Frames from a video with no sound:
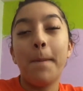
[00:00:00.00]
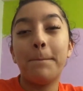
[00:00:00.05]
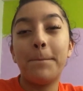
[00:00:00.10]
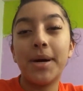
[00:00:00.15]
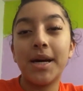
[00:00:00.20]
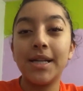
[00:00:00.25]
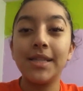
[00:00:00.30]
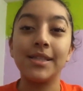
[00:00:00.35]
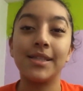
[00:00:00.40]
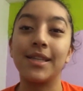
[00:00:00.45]

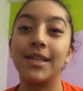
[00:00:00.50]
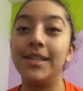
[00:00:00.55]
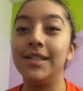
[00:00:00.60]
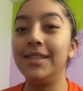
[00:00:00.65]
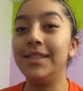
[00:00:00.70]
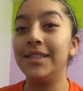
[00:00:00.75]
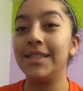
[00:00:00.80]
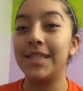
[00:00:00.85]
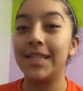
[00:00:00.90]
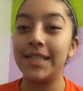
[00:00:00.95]
But
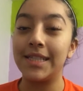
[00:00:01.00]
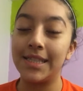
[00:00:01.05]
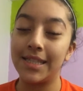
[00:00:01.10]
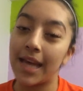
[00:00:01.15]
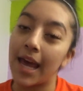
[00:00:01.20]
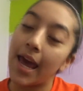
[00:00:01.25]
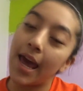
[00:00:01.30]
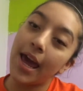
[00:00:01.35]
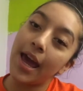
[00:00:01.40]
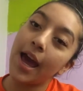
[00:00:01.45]

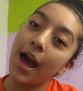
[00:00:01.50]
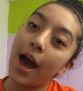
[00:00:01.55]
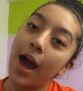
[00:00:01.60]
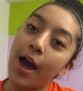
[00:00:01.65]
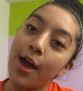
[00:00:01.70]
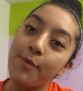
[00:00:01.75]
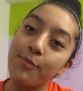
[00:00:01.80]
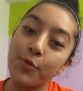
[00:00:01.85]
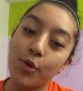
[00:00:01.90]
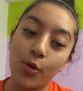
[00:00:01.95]
today
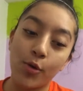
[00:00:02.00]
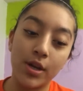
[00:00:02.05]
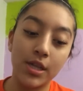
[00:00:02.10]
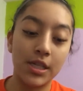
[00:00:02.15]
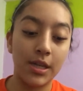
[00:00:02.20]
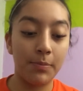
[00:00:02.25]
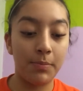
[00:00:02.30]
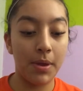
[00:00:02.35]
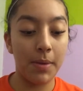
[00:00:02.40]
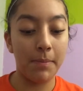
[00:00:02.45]
I'm going
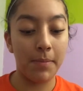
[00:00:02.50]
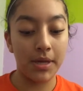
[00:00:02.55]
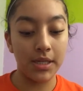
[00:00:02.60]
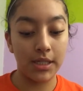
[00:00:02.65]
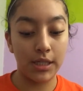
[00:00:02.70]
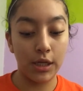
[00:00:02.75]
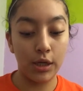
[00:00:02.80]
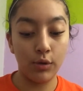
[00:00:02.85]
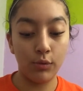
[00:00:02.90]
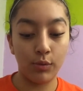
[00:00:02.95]
to be
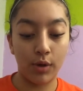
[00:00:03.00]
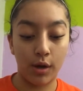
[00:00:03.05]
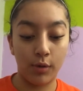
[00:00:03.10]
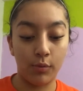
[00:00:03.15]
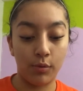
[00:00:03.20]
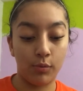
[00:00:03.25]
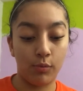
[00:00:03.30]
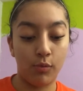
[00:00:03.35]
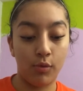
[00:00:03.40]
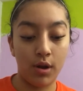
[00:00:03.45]
messing
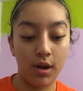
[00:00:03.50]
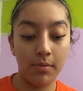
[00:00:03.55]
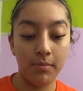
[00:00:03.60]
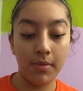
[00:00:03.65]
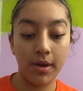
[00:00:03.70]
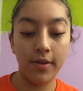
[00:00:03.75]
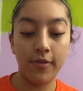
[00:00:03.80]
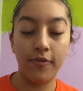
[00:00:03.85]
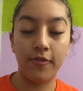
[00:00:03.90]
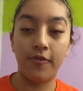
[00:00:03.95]
around with one of
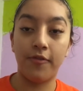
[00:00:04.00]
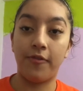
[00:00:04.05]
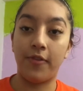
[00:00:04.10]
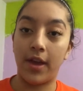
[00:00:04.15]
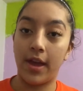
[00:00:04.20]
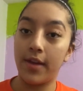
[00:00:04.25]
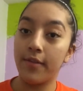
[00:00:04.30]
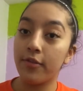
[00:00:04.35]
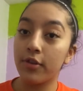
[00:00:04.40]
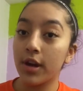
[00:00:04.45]
my
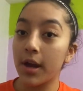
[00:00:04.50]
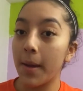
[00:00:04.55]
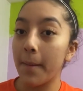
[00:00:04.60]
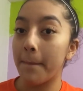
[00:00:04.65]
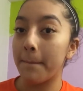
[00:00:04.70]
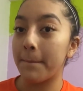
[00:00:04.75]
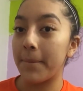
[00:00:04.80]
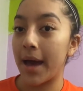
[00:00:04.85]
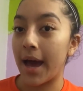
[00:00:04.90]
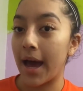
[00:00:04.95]

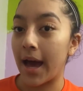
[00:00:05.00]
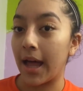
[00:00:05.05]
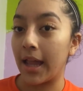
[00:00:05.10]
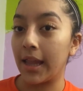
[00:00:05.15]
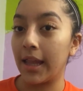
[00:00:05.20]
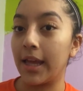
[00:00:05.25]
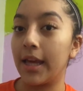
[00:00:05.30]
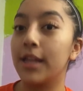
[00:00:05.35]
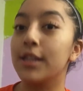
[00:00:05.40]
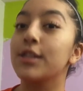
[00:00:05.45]
favorite
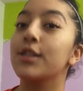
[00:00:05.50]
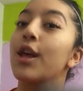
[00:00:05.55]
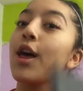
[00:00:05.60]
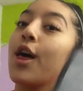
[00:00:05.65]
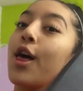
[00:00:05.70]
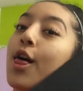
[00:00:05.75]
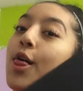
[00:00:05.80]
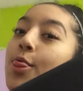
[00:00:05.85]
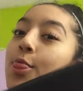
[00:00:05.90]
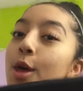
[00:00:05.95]
palettes,
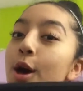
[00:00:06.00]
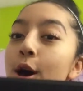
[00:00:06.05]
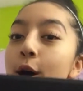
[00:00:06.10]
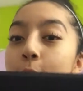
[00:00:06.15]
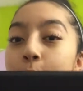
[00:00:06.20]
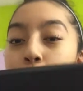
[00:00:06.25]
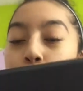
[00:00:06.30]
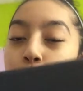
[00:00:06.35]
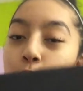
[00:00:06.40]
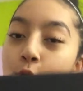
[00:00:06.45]

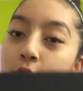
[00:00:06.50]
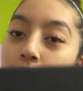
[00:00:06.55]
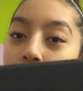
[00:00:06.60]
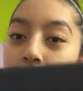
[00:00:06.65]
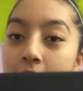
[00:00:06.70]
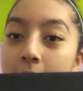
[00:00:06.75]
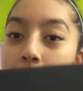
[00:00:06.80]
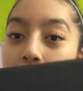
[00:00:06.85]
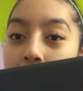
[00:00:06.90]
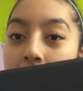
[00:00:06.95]
the
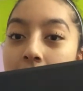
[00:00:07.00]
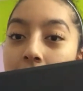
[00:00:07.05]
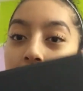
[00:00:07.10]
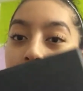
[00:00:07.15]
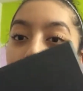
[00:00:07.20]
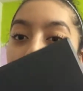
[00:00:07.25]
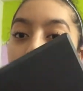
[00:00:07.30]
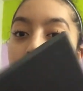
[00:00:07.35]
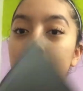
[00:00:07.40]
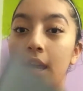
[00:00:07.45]
Morphe
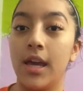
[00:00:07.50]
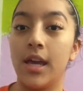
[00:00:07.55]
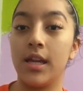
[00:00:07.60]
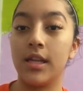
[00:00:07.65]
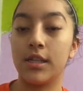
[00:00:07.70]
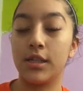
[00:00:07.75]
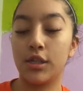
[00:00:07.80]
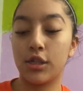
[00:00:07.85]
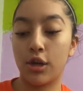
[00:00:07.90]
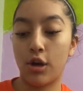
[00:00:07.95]

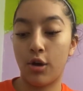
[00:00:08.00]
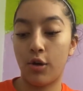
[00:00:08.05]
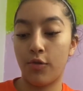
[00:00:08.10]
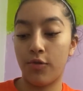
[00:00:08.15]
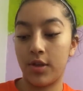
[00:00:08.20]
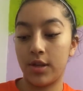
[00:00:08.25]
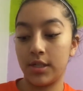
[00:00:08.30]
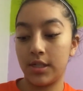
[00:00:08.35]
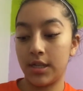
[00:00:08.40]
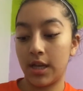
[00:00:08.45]
palette. So
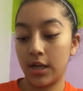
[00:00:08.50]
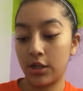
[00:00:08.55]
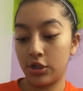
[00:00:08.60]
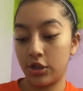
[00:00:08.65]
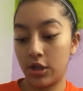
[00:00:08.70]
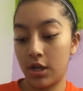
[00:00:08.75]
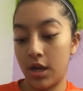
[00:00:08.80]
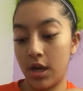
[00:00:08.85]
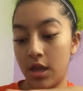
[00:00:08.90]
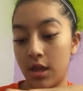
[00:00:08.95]
this is
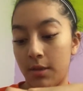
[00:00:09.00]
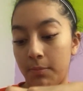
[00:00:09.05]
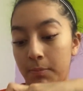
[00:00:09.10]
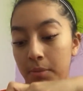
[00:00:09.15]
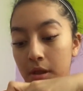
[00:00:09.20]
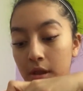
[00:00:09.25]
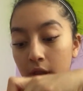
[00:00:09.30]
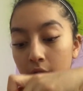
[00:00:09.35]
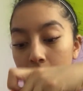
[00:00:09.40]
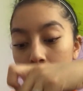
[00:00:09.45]
actually the
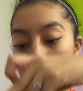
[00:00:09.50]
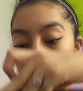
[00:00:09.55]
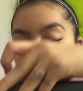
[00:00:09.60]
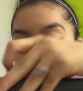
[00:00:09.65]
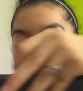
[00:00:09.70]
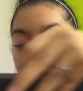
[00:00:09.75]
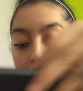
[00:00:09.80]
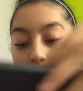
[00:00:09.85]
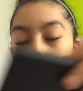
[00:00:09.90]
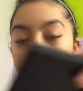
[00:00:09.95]
Plum
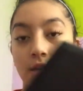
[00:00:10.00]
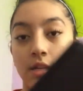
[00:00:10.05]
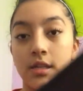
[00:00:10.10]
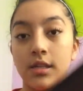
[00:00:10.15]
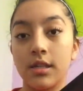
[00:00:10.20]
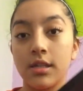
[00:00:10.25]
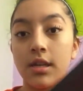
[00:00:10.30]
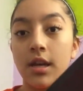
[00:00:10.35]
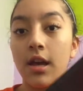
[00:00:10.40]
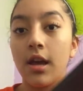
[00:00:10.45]

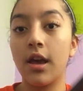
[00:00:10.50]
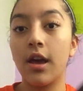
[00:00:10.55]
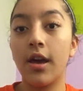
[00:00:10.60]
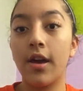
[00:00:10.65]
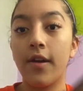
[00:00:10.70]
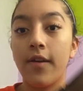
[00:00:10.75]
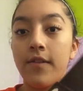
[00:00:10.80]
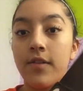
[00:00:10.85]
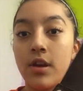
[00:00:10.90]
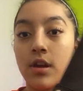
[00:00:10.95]
palette.
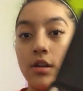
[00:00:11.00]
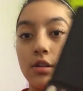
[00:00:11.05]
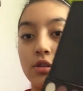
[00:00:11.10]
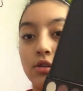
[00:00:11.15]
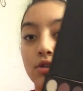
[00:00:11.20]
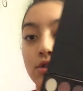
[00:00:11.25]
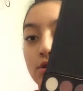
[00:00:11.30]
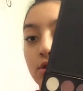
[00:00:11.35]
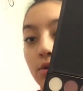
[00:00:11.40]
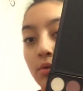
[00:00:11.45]
If you
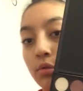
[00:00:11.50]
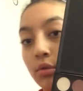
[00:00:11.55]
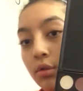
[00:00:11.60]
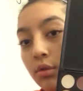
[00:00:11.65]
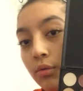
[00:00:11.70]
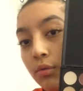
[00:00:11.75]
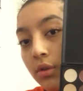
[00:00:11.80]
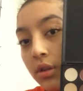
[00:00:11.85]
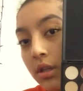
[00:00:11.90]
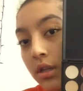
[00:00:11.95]
guys don't
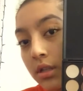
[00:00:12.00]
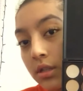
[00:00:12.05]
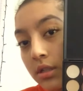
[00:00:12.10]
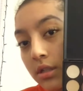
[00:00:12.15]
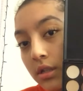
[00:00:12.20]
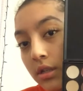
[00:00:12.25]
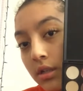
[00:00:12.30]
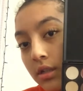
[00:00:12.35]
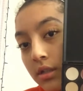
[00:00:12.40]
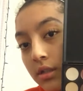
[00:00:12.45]
know what this
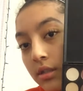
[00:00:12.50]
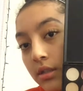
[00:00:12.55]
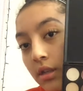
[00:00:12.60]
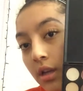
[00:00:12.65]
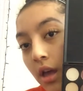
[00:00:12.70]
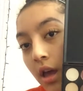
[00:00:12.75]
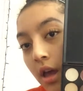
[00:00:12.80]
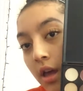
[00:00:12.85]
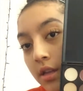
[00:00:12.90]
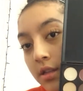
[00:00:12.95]
is,
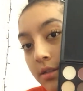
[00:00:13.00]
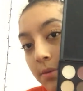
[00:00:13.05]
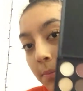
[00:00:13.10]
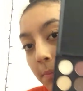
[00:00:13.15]
it's